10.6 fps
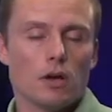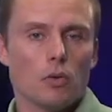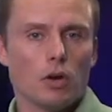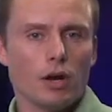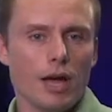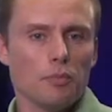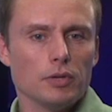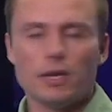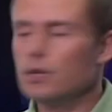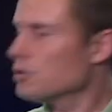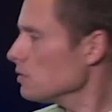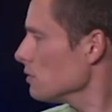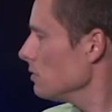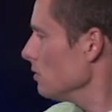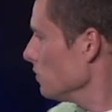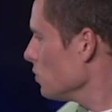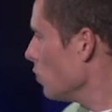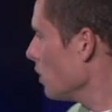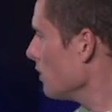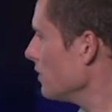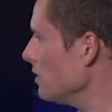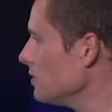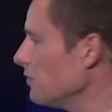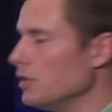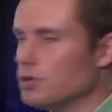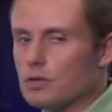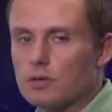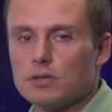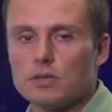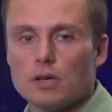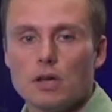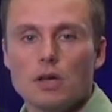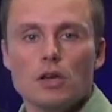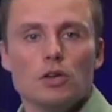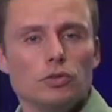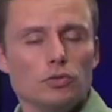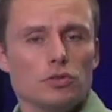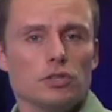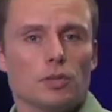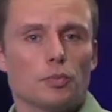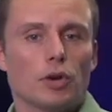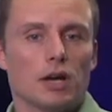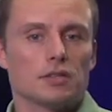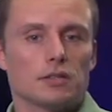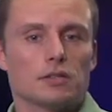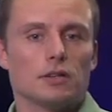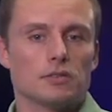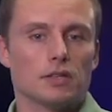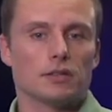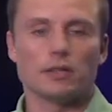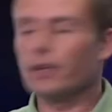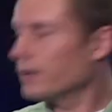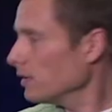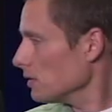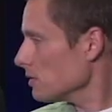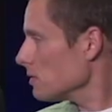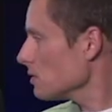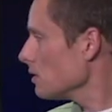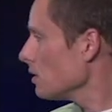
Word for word: When our applications use one of these features, usually the process goes something like this.